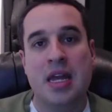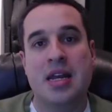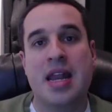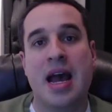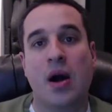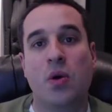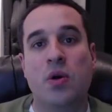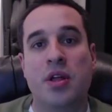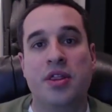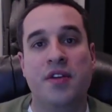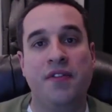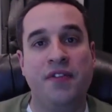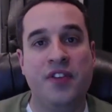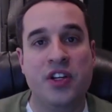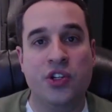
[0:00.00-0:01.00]
Now,
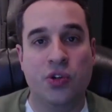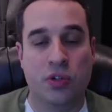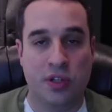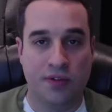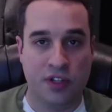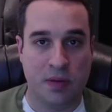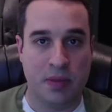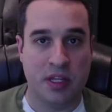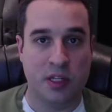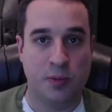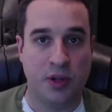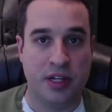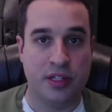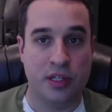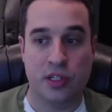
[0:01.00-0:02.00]
the features of some of these
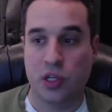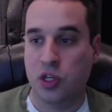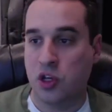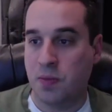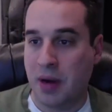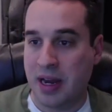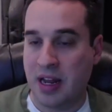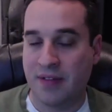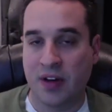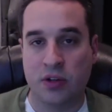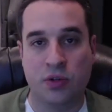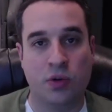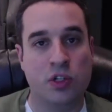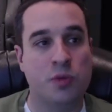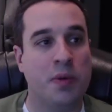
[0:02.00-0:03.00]
places. You might have
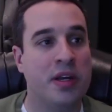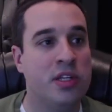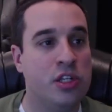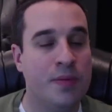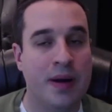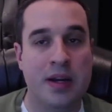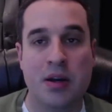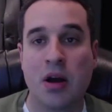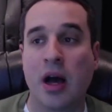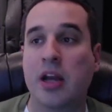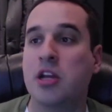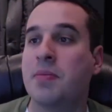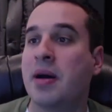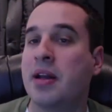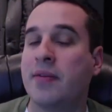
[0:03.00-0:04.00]
outdoor space, you might
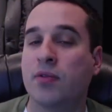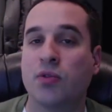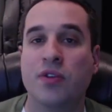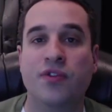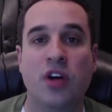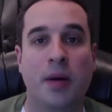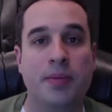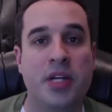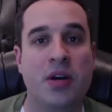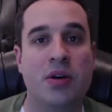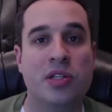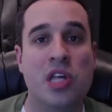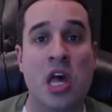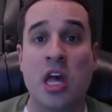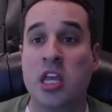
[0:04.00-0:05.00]
not. You might have a rooftop
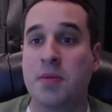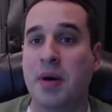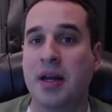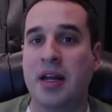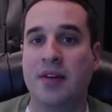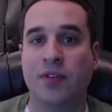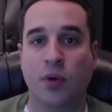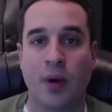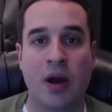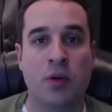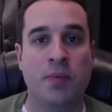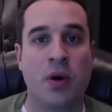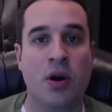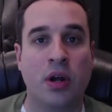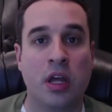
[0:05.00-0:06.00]
terrace, you might have
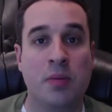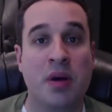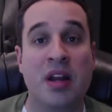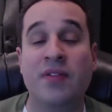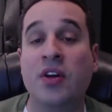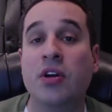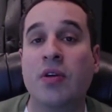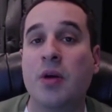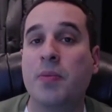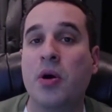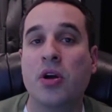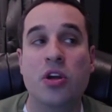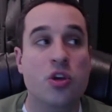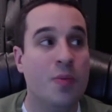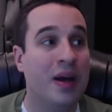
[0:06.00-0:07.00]
ground parking, you might have underground
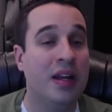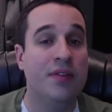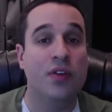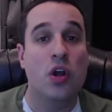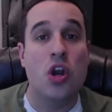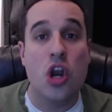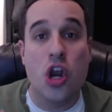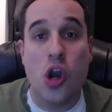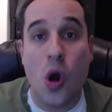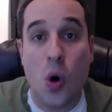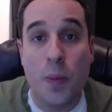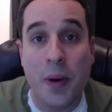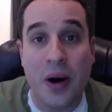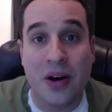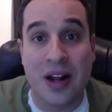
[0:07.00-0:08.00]
parking, you might have
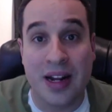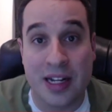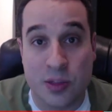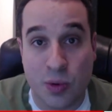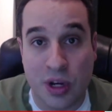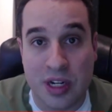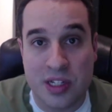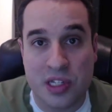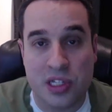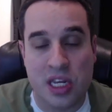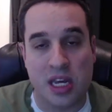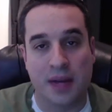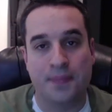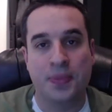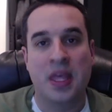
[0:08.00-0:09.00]
no parking, as we're going to
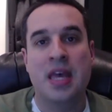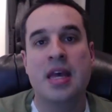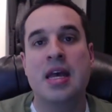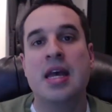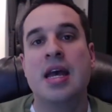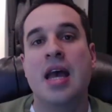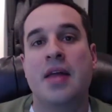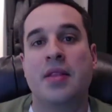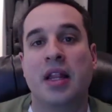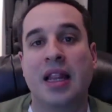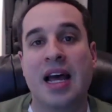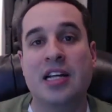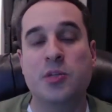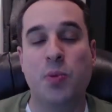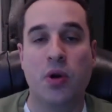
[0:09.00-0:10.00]
see. And the
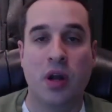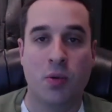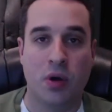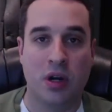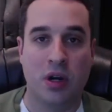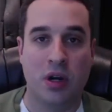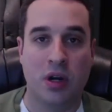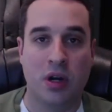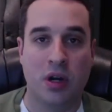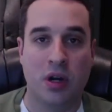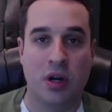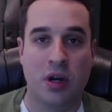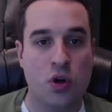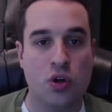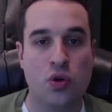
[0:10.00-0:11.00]
last point I wanted to make
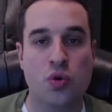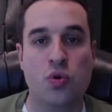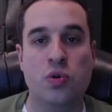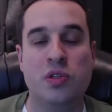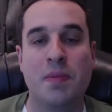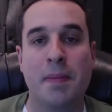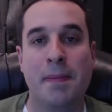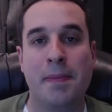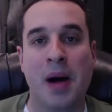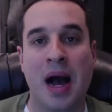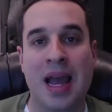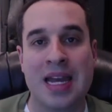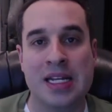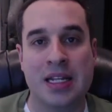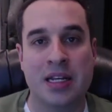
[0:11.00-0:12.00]
about who's buying